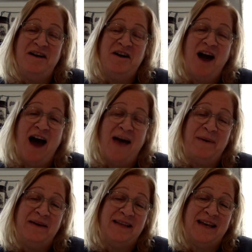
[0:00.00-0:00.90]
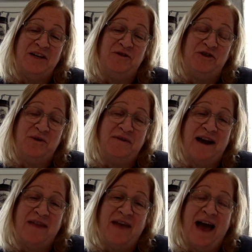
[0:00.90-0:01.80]
hobbies that you do
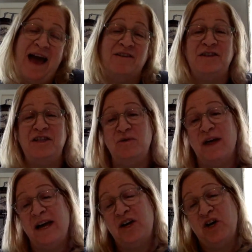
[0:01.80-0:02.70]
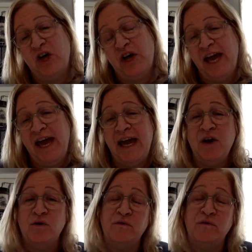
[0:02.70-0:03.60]
around the house? Do you like cooking
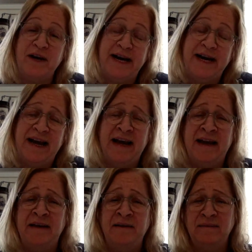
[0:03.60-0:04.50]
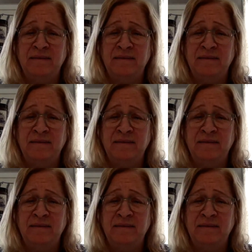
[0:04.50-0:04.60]
or reading?